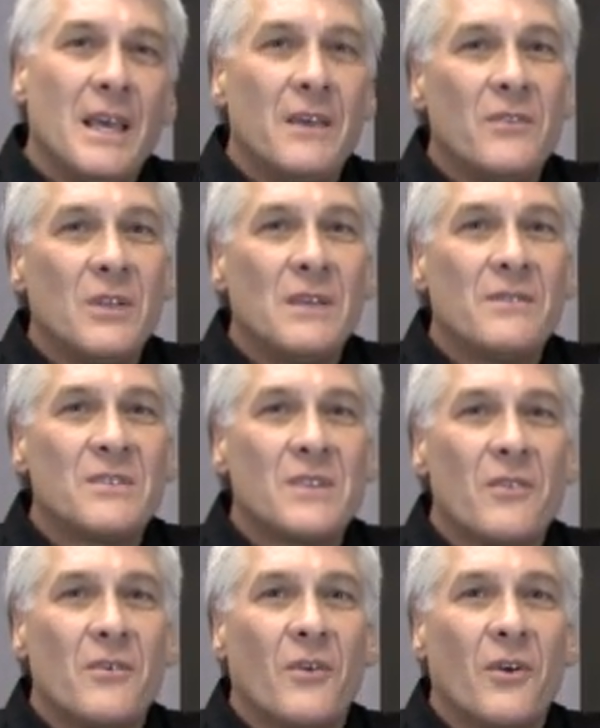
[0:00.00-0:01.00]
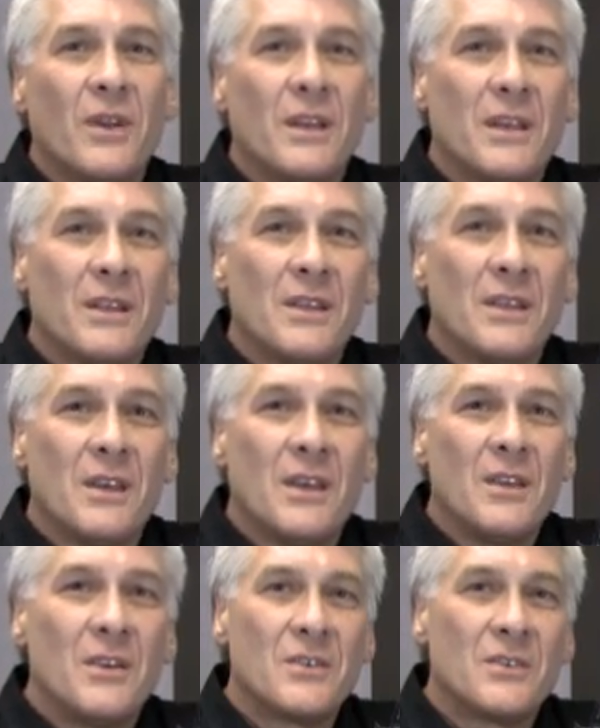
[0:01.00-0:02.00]
If you live in Southern Oregon,
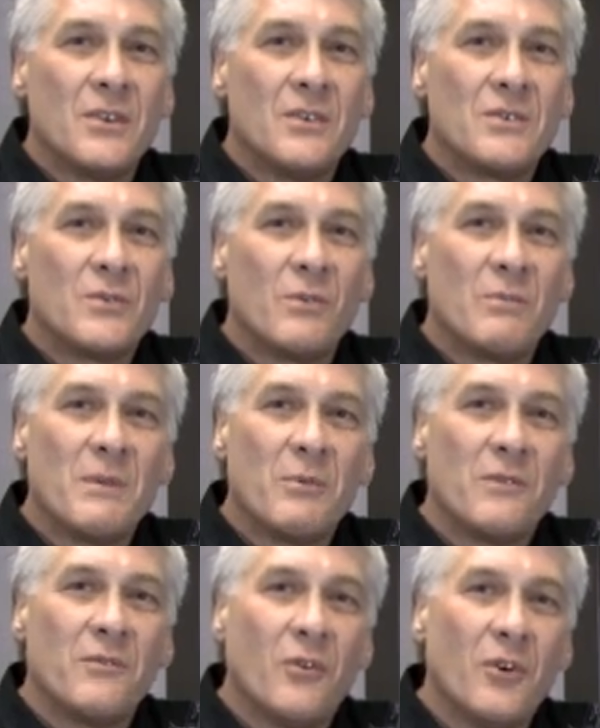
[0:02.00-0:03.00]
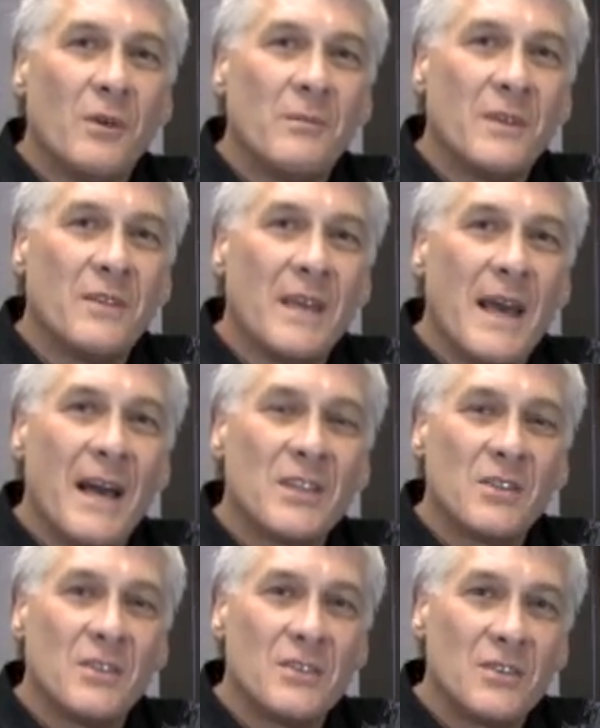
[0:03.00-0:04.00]
your surgery will be performed at the
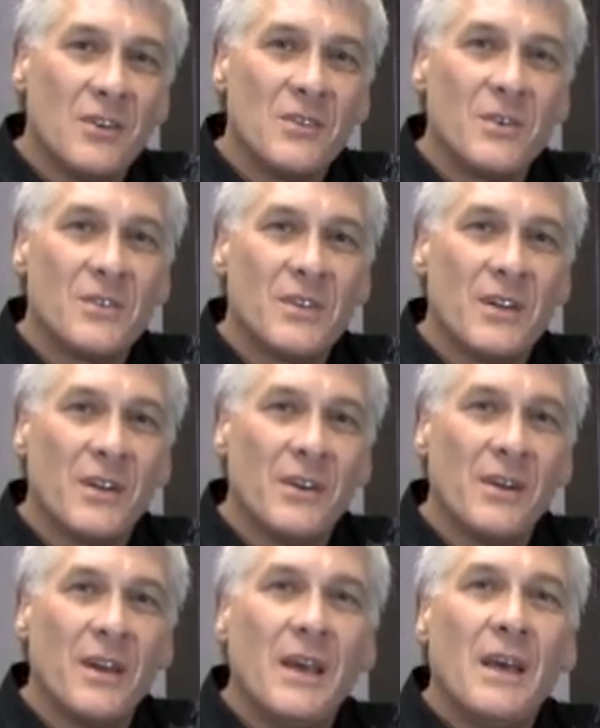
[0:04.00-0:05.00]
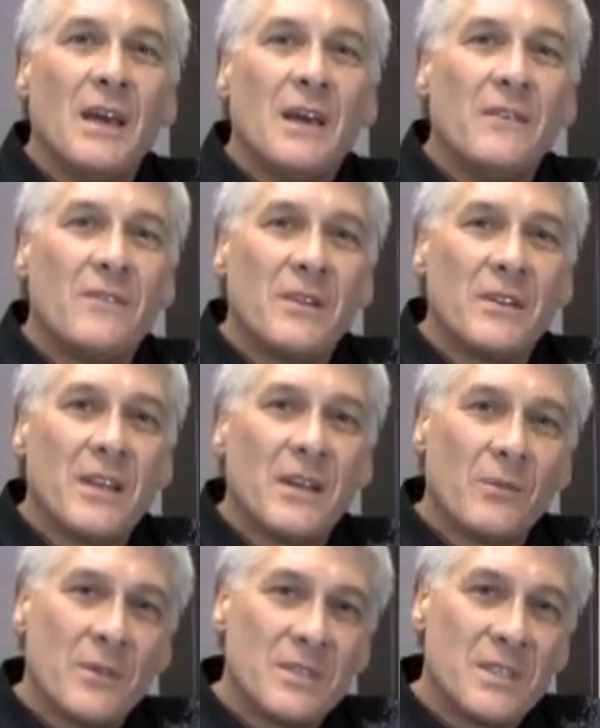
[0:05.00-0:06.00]
Ashland Surgery Center affiliated
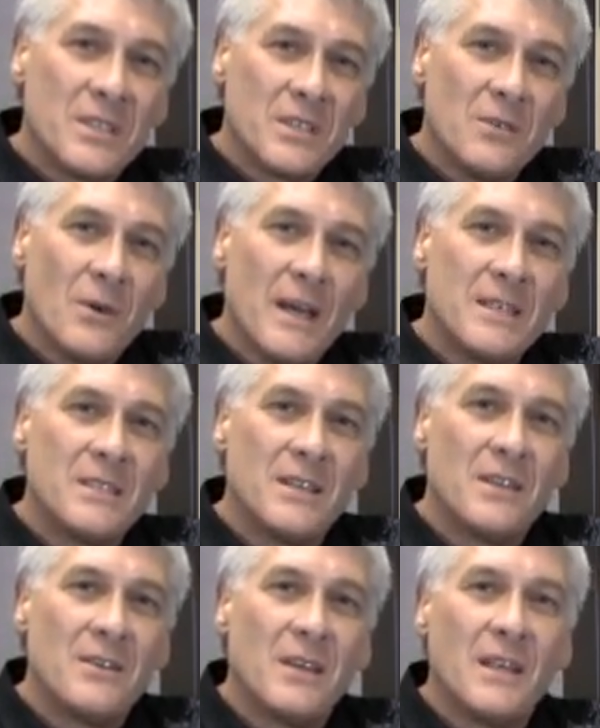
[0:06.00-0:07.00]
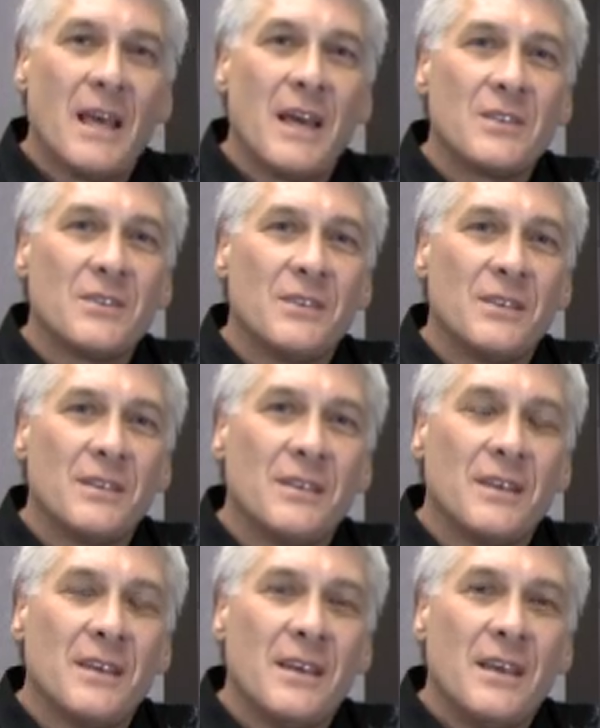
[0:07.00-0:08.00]
with Siskiyou Eye Center in Ashland.
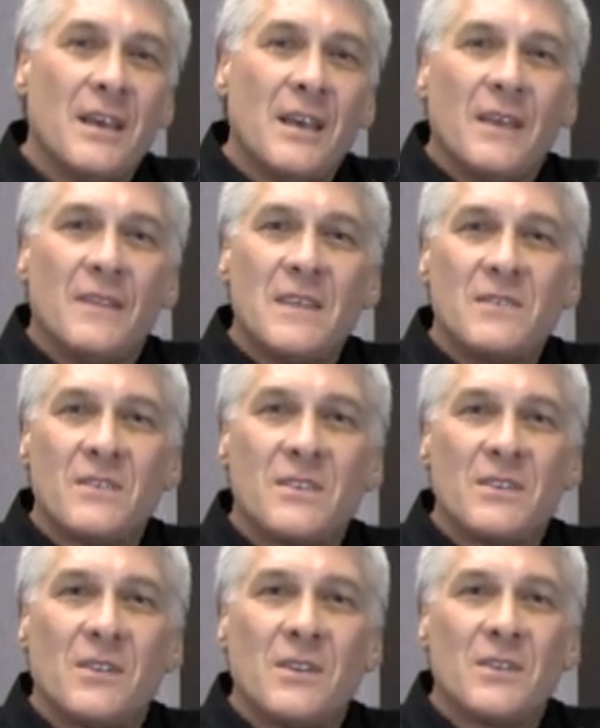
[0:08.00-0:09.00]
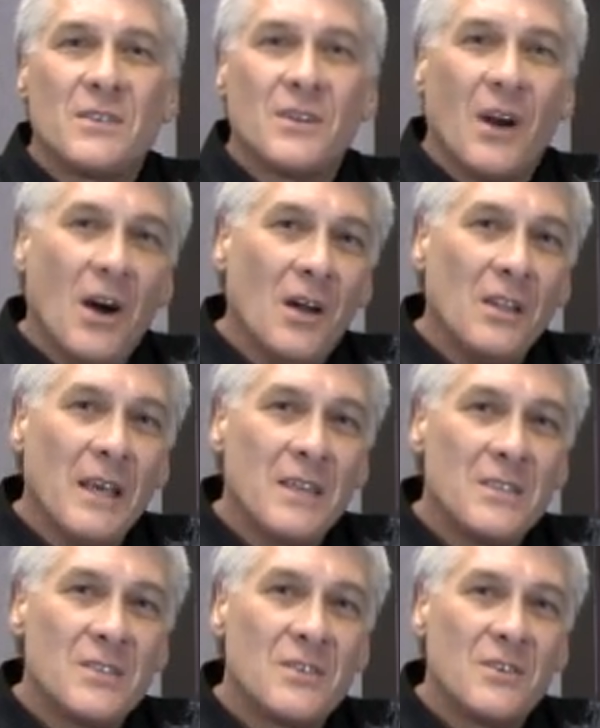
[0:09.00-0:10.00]
These facilities are all
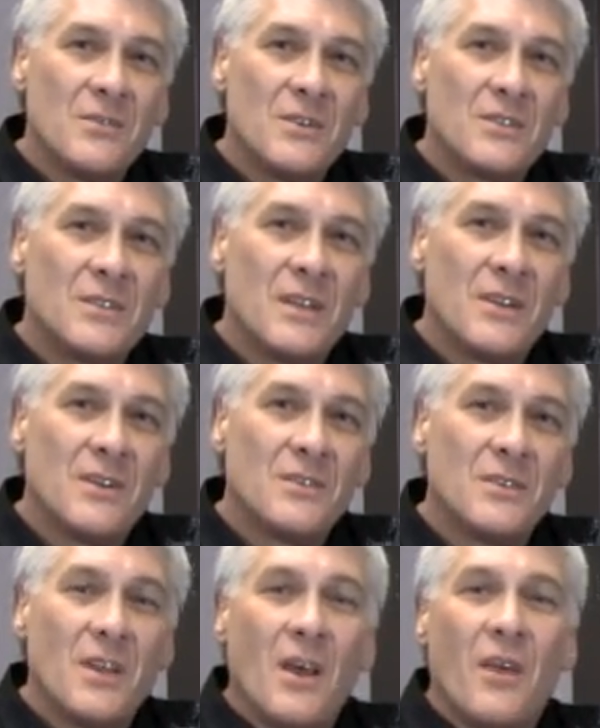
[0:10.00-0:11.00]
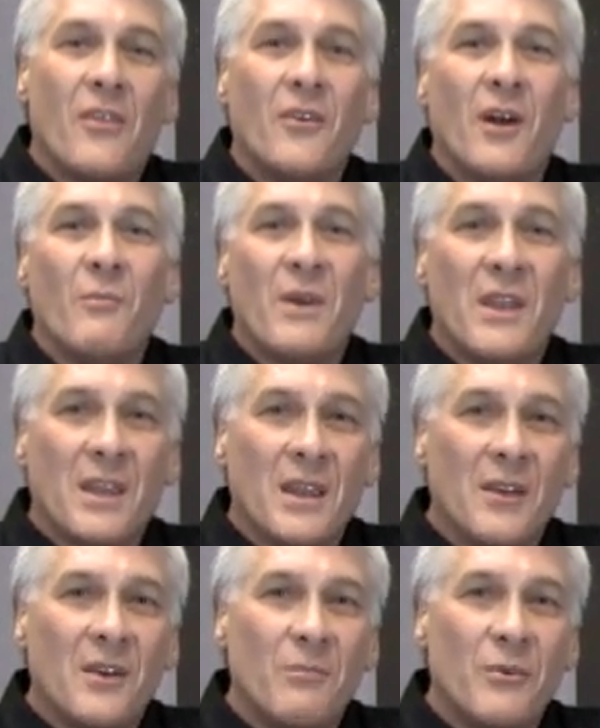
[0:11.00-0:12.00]
licensed surgery centers. They're all
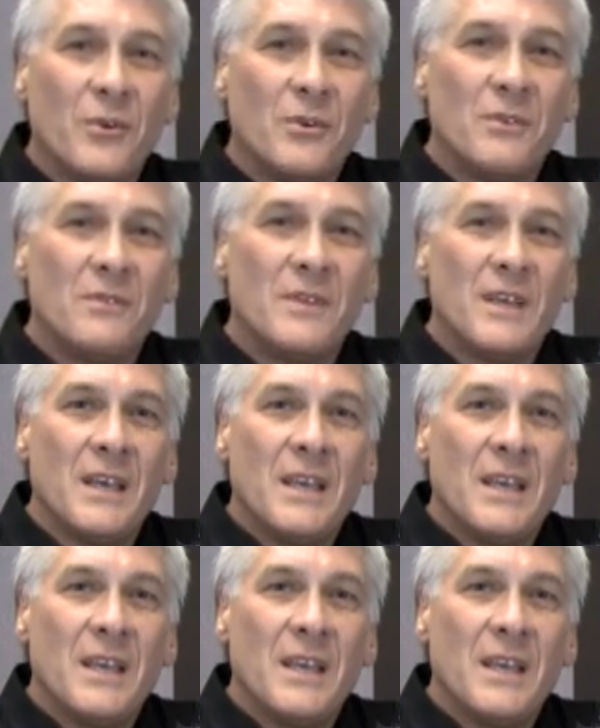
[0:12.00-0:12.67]
Medicare approved.